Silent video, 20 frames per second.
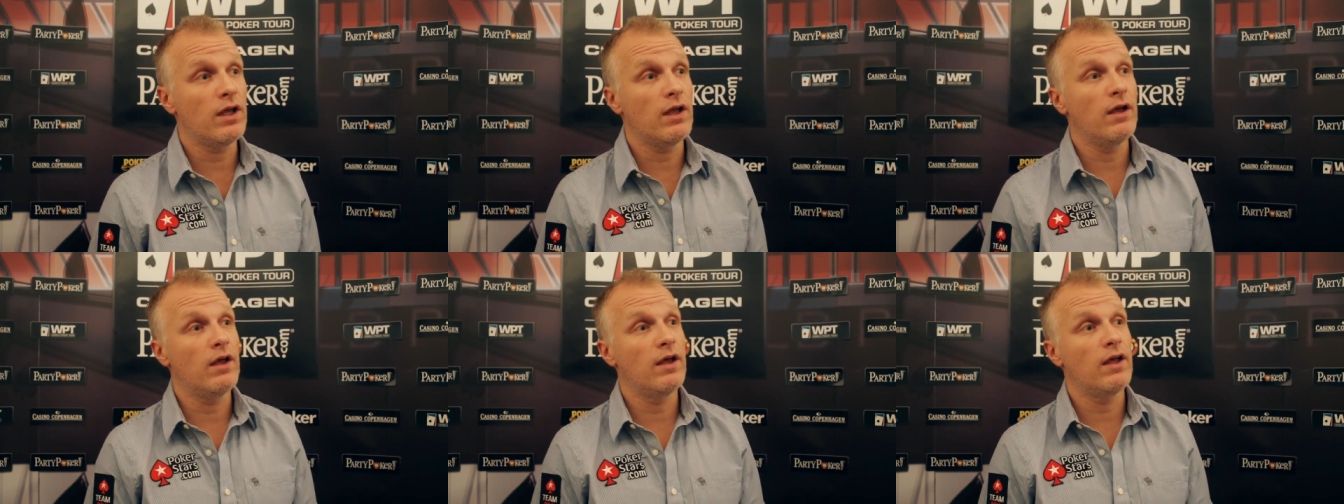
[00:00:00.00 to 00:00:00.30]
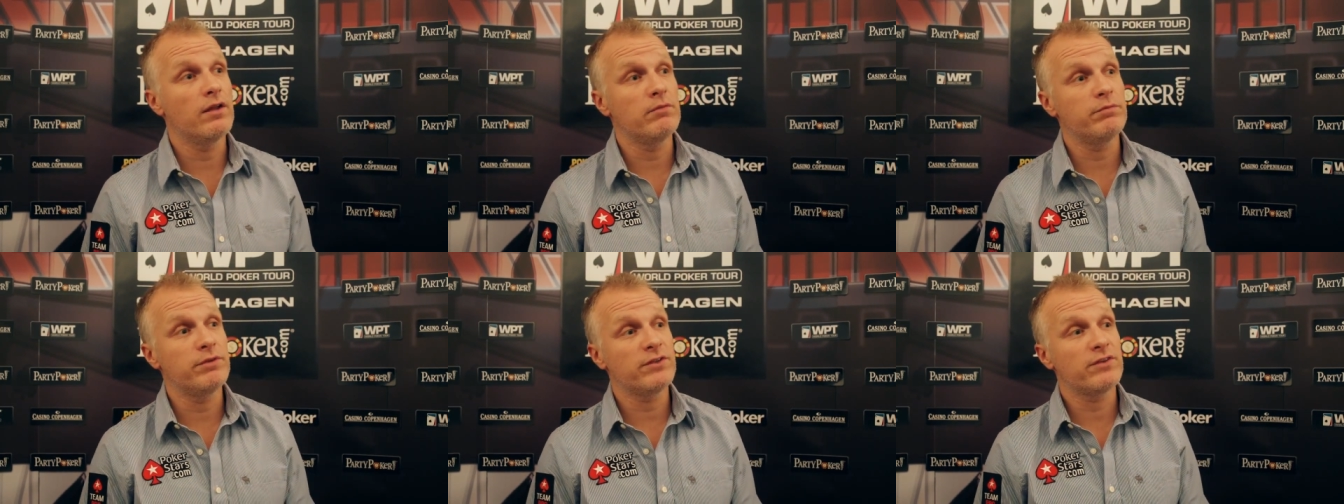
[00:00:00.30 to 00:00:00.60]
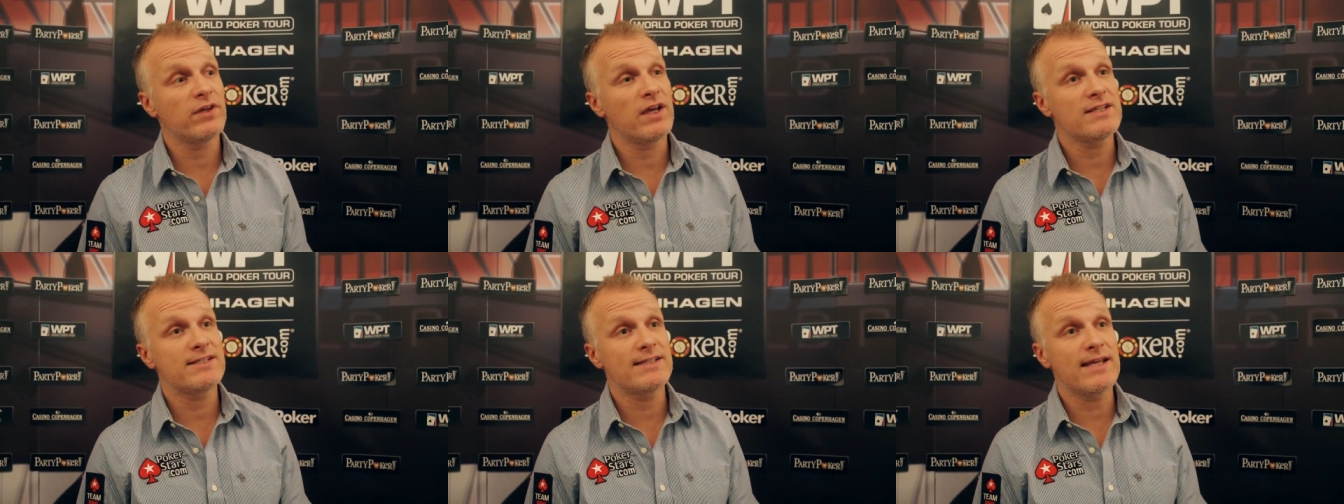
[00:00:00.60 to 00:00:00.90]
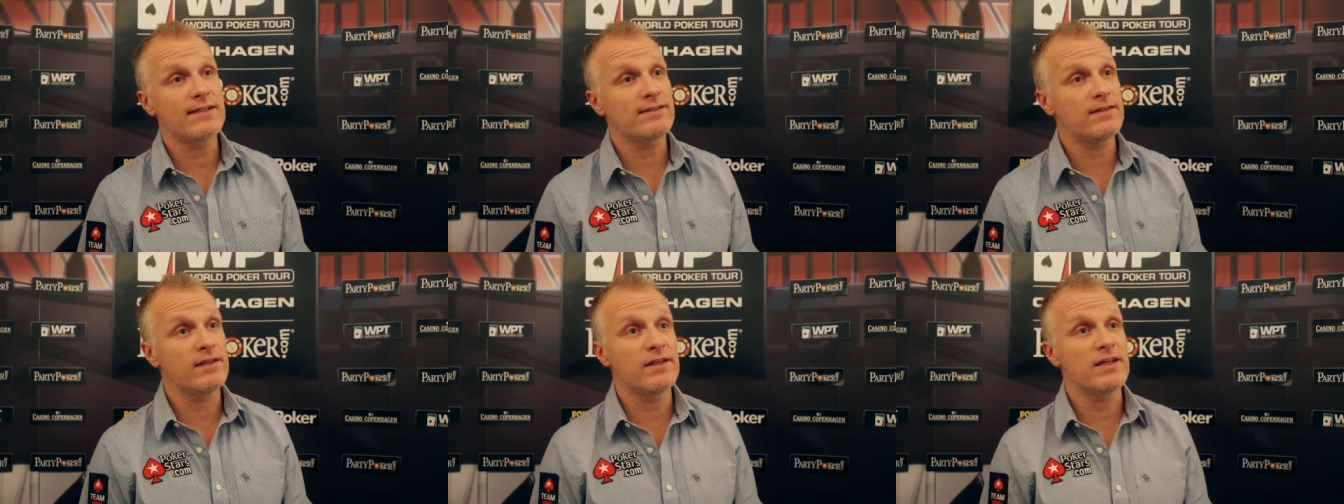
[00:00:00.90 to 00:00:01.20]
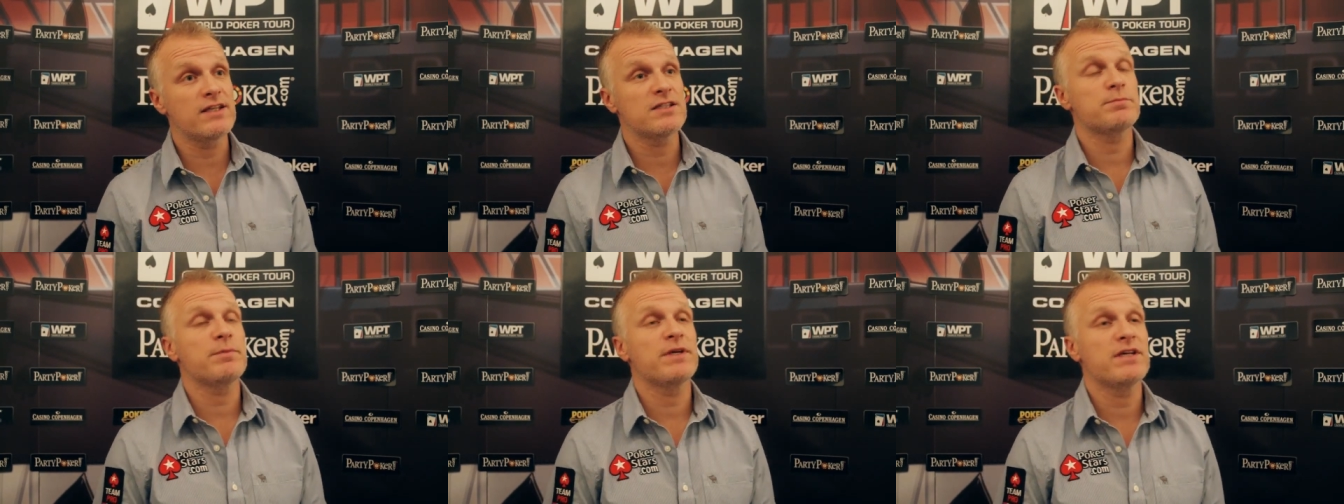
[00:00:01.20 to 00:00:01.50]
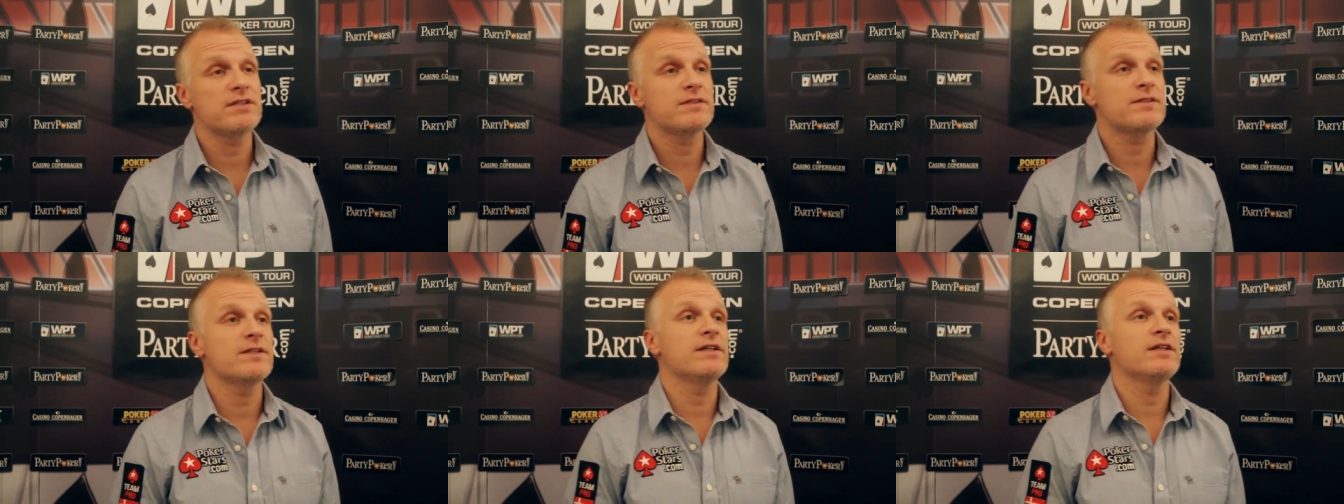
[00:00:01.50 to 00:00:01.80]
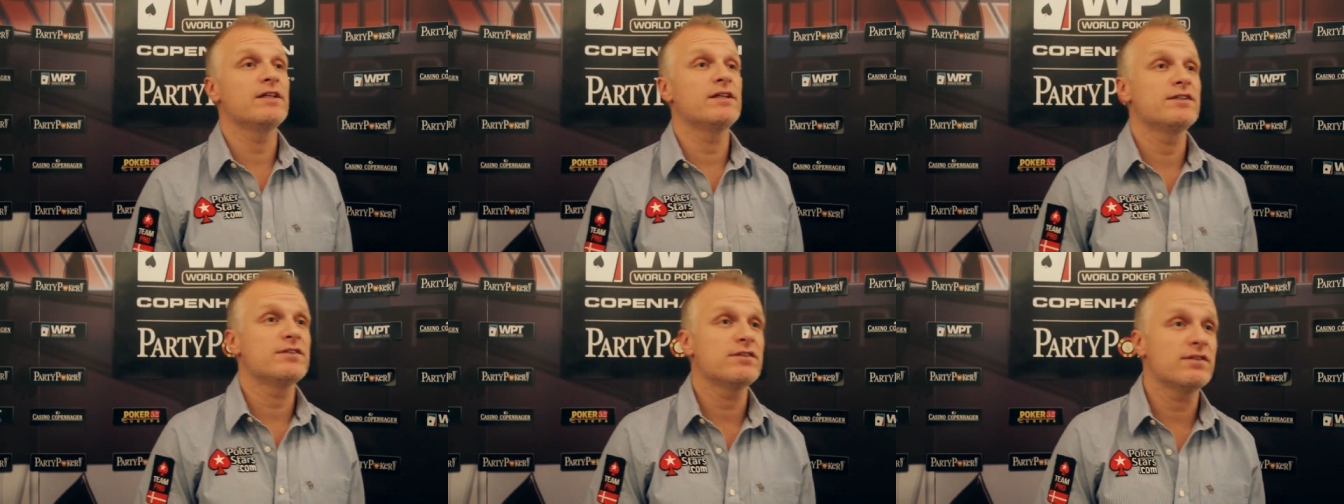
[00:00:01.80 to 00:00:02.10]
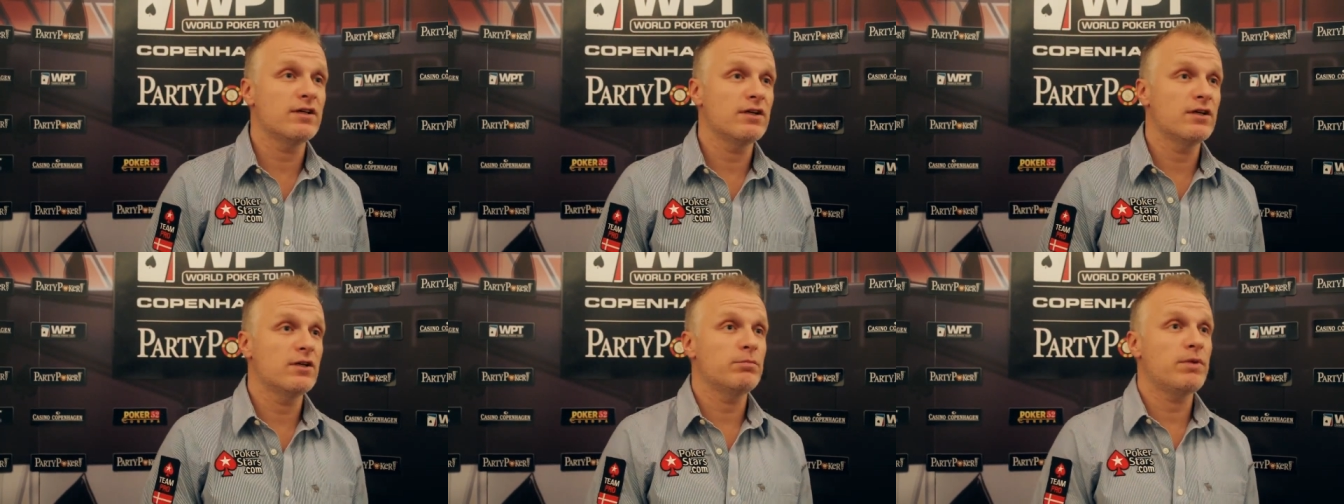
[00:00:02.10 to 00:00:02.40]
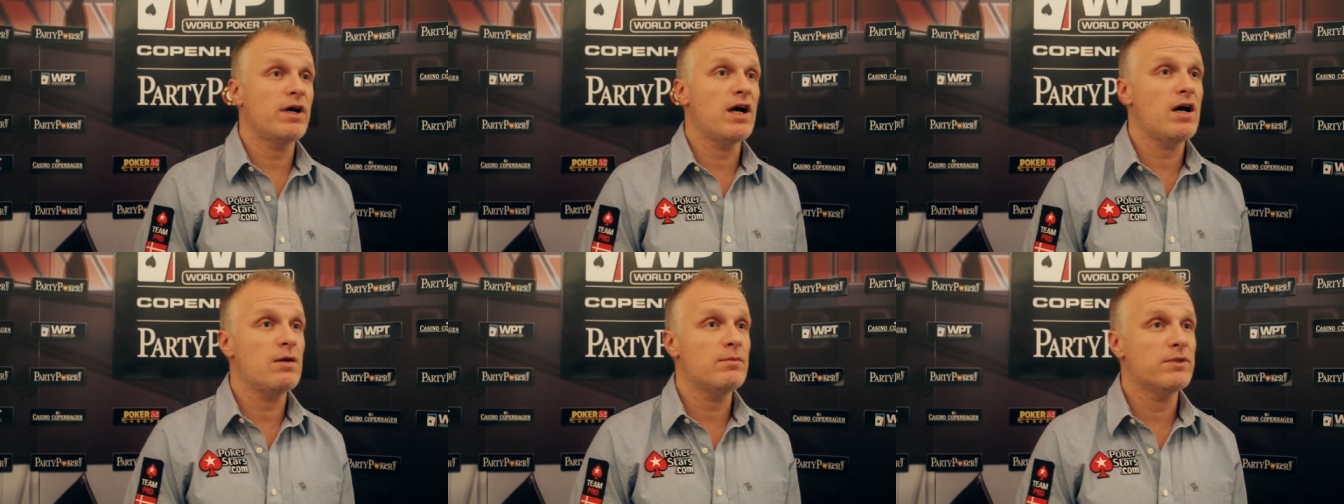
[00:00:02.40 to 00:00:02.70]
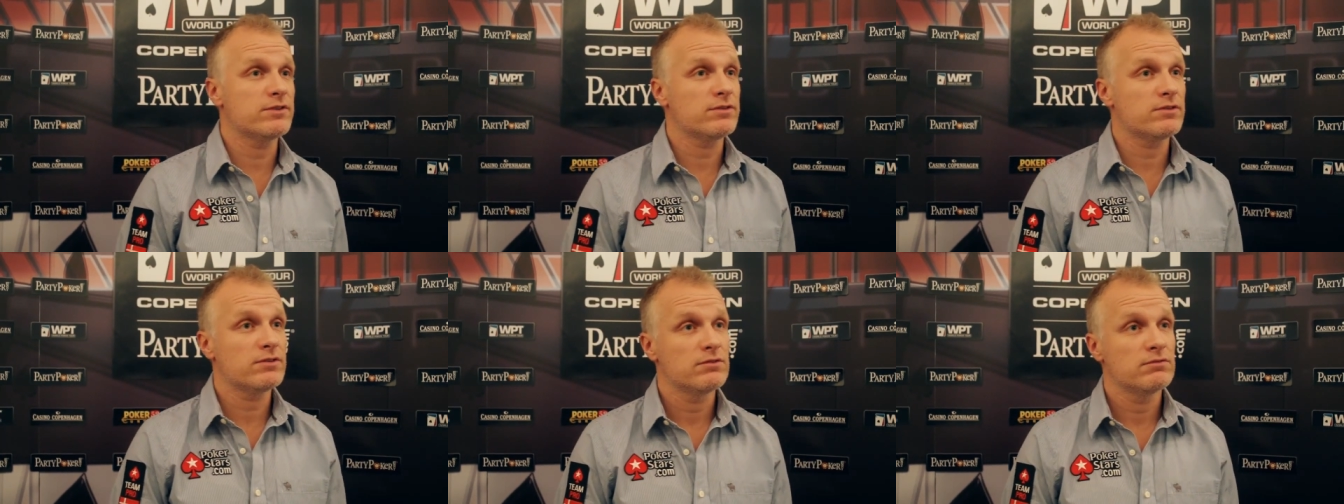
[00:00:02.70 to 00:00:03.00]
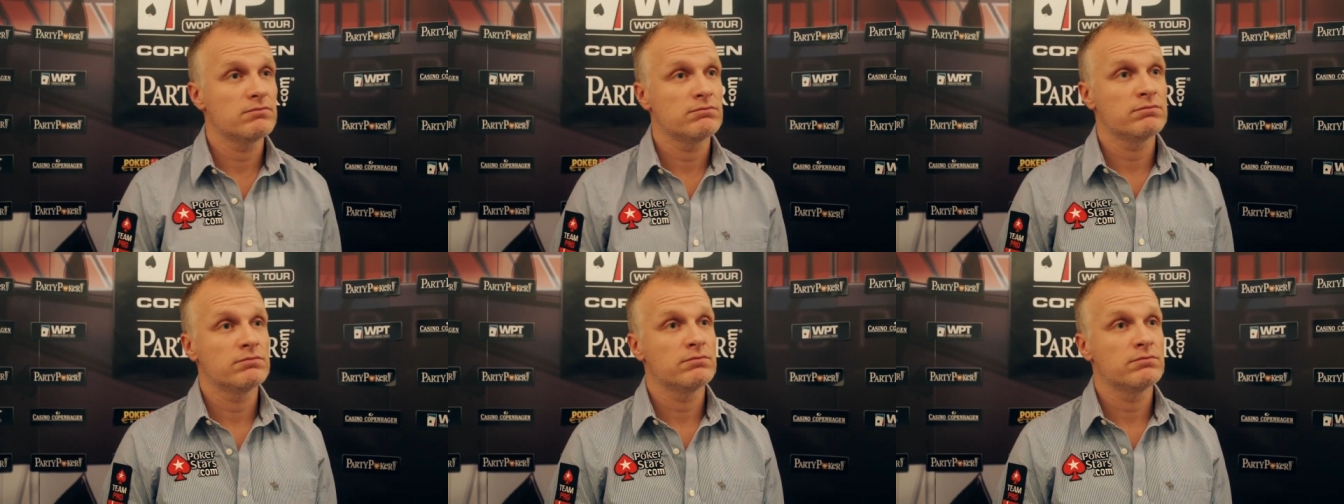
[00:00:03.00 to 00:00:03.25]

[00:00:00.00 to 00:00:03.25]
And besides that, the next big thing is Bahamas.